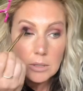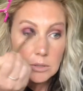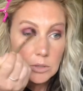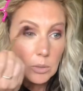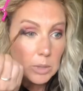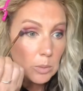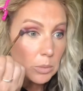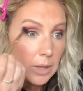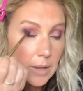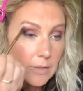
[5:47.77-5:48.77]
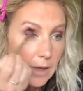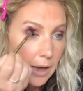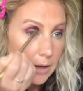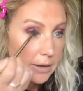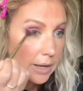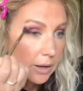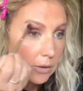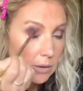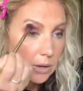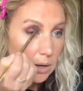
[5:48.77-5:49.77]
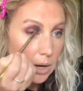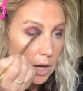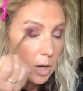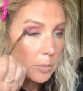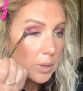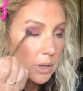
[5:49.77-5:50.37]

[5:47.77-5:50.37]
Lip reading: So I'm gonna blend that now up